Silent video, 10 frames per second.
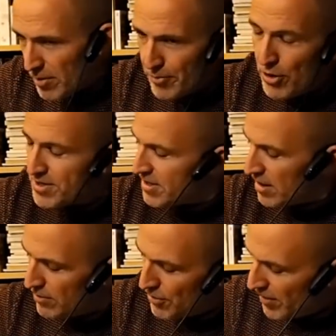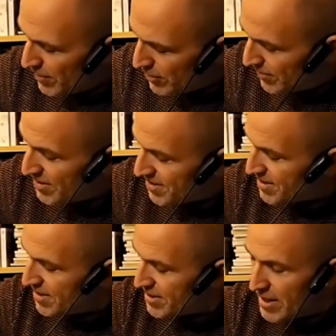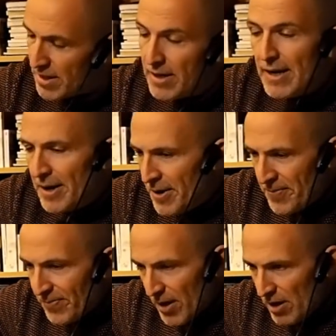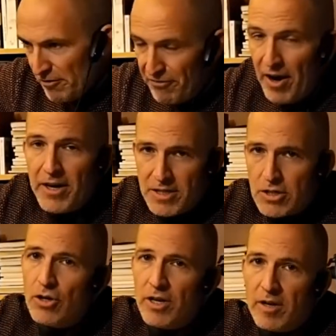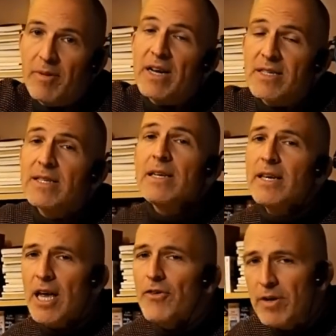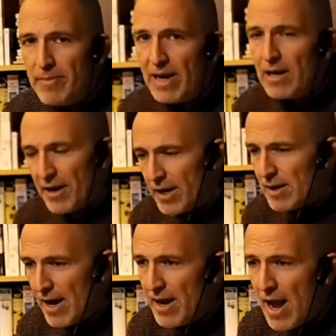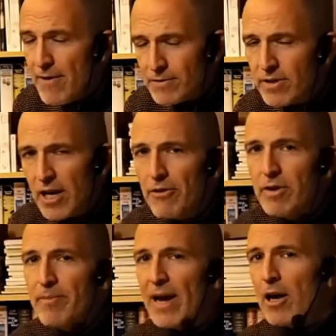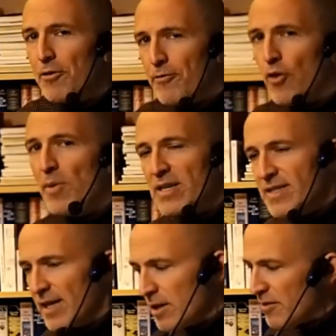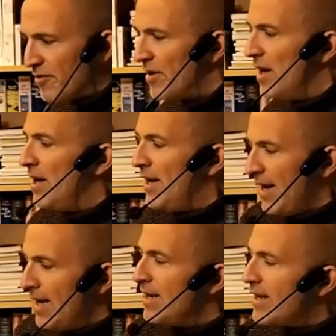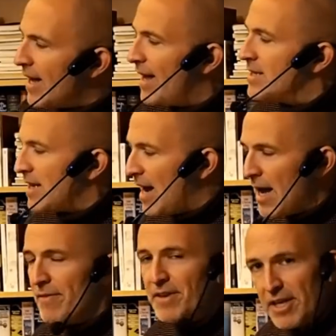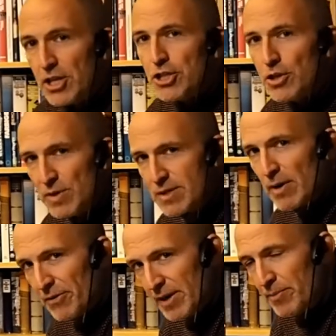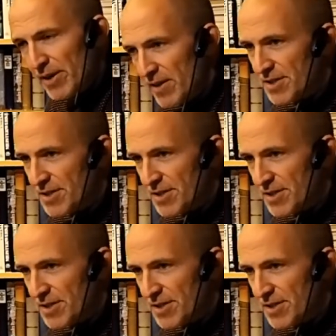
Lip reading: bursting, whatever nonsense thing, fine, it's gone, but I still carry bailout. I have to carry bailout for myself in case I have an issue with my rebreather.